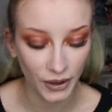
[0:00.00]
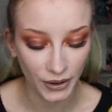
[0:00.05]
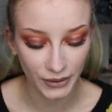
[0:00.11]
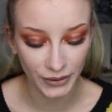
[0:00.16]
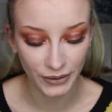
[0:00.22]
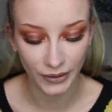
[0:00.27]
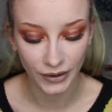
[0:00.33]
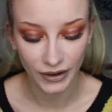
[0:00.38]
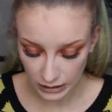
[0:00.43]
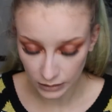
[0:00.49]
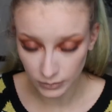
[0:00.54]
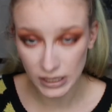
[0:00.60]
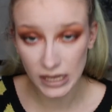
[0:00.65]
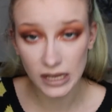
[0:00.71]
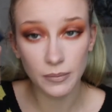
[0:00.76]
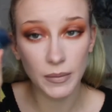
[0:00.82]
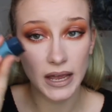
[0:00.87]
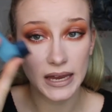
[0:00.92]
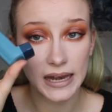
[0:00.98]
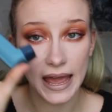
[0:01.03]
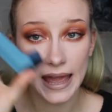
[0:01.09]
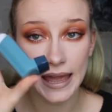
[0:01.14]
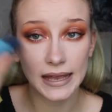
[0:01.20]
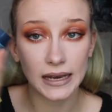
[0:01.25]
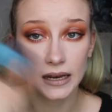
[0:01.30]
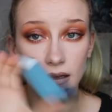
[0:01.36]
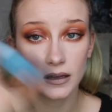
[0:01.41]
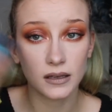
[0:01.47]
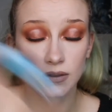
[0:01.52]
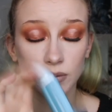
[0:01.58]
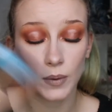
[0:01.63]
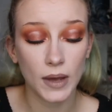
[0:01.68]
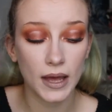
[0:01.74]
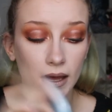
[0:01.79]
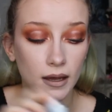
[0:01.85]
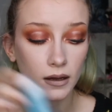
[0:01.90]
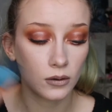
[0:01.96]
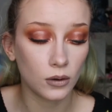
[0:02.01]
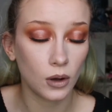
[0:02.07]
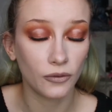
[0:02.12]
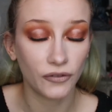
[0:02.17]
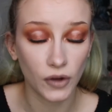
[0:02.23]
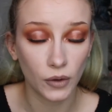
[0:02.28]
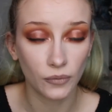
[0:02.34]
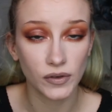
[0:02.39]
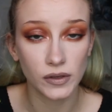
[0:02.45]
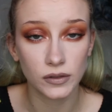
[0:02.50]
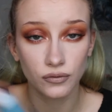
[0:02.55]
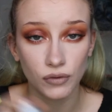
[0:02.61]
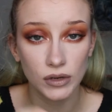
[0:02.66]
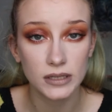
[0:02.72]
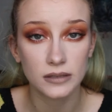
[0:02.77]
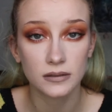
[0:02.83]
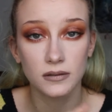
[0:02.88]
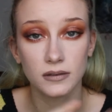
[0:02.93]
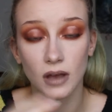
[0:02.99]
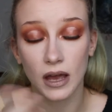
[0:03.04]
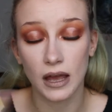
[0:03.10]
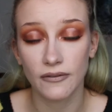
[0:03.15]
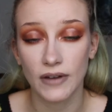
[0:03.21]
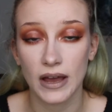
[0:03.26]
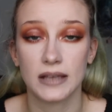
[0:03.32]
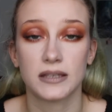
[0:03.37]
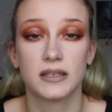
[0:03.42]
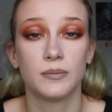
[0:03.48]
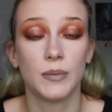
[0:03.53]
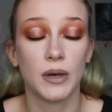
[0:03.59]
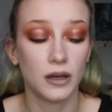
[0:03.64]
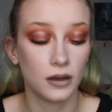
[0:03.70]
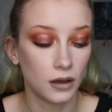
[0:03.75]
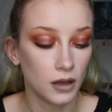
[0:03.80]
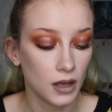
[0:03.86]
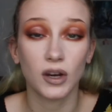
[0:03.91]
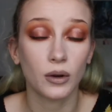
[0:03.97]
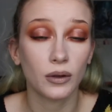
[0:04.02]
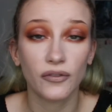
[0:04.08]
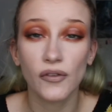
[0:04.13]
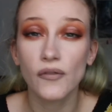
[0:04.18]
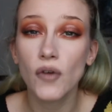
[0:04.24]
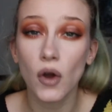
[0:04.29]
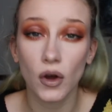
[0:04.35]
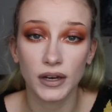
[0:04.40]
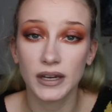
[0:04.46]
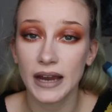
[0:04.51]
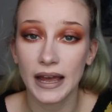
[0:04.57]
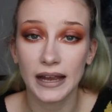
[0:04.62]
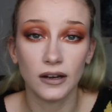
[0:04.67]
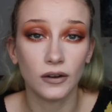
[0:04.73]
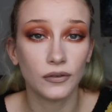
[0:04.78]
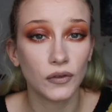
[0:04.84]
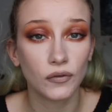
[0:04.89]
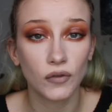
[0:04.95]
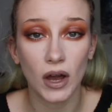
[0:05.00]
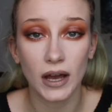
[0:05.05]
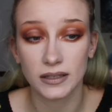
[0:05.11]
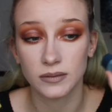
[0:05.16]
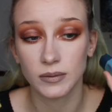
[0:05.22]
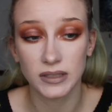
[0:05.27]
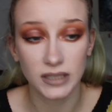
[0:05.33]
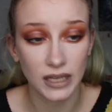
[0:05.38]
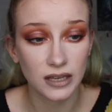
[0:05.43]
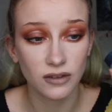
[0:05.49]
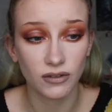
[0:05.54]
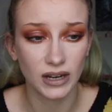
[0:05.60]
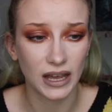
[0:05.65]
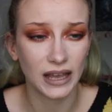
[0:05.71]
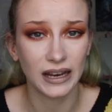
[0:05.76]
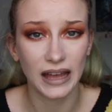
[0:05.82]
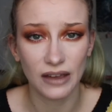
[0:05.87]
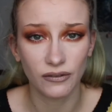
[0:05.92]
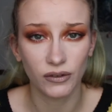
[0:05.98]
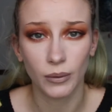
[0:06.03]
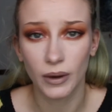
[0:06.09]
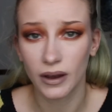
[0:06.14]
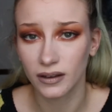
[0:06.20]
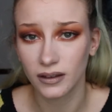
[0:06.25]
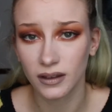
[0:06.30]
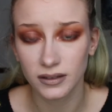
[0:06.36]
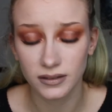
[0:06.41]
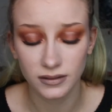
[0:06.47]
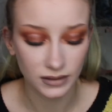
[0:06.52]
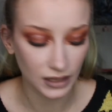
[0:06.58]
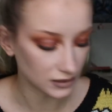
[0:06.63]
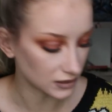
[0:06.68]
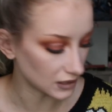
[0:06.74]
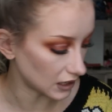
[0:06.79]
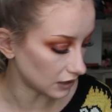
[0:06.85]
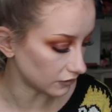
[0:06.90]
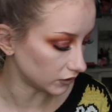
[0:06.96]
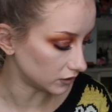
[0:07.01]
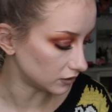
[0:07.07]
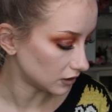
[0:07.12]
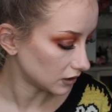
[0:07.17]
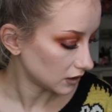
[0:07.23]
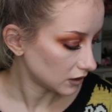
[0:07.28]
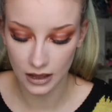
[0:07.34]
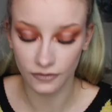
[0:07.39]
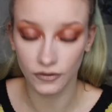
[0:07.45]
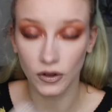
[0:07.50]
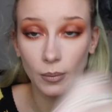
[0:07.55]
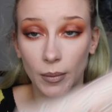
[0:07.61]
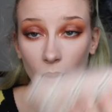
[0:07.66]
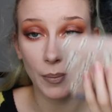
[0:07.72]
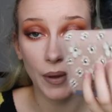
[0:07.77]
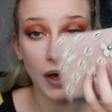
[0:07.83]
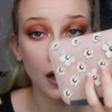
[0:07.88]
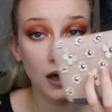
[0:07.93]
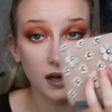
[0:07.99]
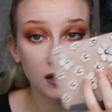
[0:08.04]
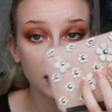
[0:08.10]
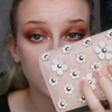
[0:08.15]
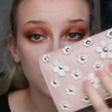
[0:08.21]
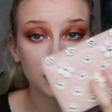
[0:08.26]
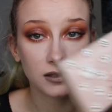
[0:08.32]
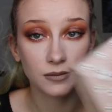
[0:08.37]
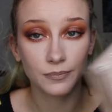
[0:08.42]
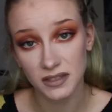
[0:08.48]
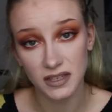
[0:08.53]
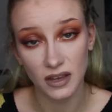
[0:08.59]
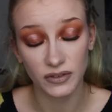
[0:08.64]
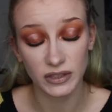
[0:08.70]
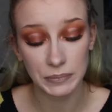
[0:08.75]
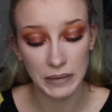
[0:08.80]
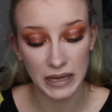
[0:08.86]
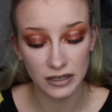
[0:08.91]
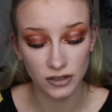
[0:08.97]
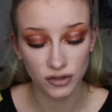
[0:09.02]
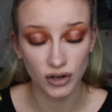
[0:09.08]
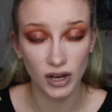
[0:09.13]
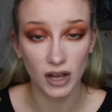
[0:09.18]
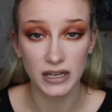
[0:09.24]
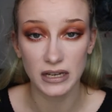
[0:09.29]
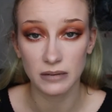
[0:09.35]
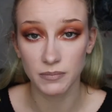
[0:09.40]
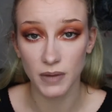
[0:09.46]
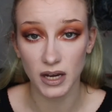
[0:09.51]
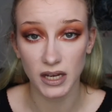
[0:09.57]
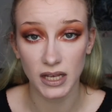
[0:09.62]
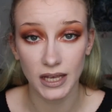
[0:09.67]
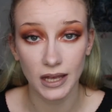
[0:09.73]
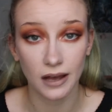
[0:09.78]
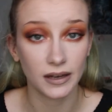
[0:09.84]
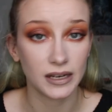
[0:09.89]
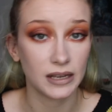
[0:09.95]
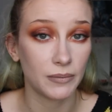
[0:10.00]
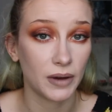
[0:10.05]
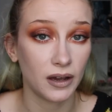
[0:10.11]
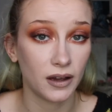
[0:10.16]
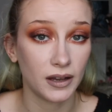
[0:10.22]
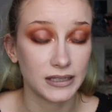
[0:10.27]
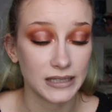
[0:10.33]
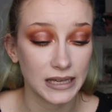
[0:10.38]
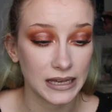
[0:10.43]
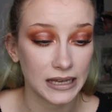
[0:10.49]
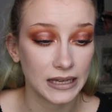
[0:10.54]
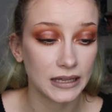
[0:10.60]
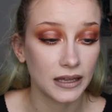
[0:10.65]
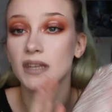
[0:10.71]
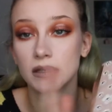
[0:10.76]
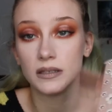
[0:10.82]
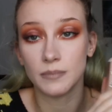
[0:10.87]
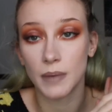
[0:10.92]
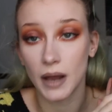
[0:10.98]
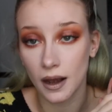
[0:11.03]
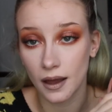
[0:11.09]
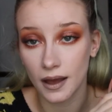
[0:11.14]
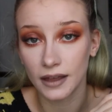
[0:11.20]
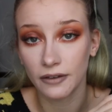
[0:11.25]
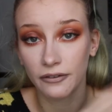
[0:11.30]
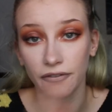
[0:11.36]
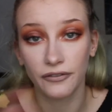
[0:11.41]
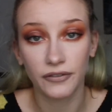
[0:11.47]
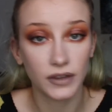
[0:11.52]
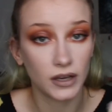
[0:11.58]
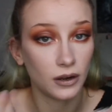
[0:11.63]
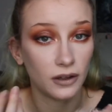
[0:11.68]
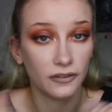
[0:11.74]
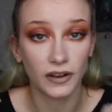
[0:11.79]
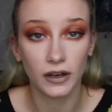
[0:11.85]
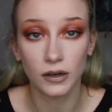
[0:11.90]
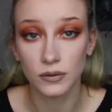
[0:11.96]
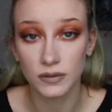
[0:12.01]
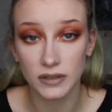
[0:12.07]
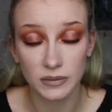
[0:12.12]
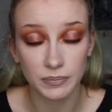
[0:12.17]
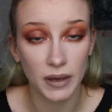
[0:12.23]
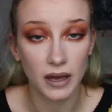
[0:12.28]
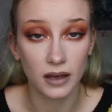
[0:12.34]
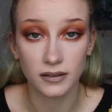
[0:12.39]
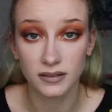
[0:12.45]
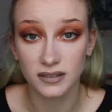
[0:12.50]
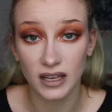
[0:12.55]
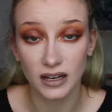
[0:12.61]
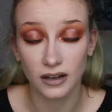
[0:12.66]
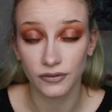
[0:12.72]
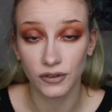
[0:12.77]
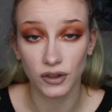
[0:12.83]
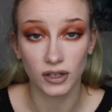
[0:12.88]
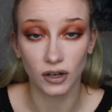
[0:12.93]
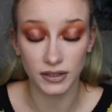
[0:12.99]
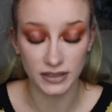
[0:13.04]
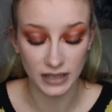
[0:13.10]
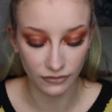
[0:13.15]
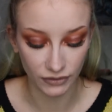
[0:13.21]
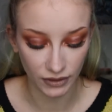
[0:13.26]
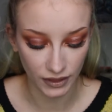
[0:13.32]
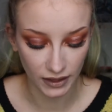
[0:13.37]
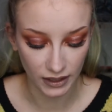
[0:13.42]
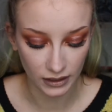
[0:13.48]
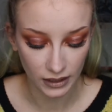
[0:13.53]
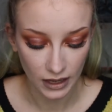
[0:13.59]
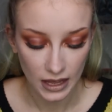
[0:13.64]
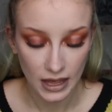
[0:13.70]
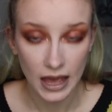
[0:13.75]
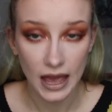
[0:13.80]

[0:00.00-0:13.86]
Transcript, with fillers: So then I'm taking my inhaler as well for obvious reasons. I have asthma. You know, if you've got an inhaler, if you've got asthma, take your inhaler everywhere. That's, that's a given. I've got my purse, self-explanatory. I need money. I need my ID. This is my life. You know, if I lose this purse, then I've just lost everything.